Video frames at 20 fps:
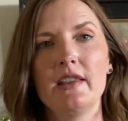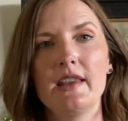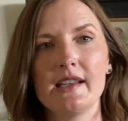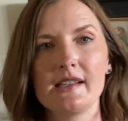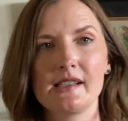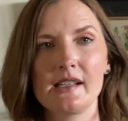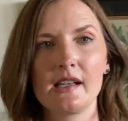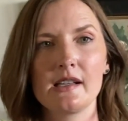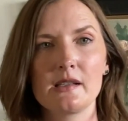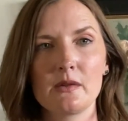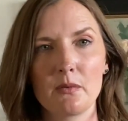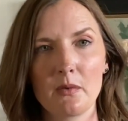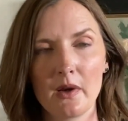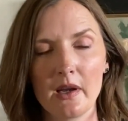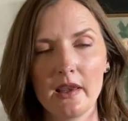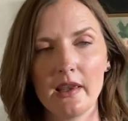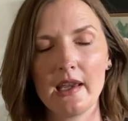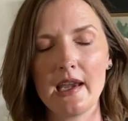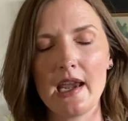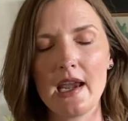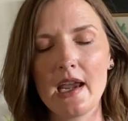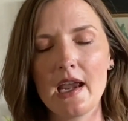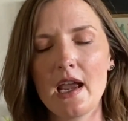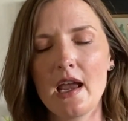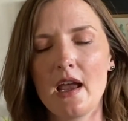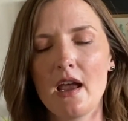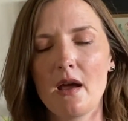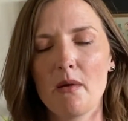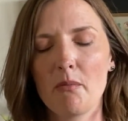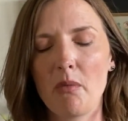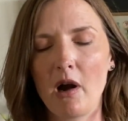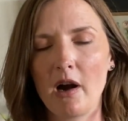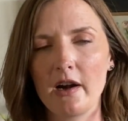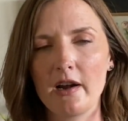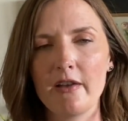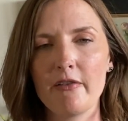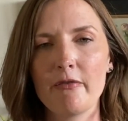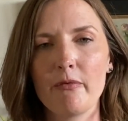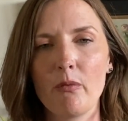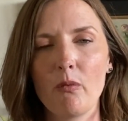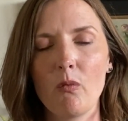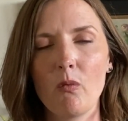This is really part of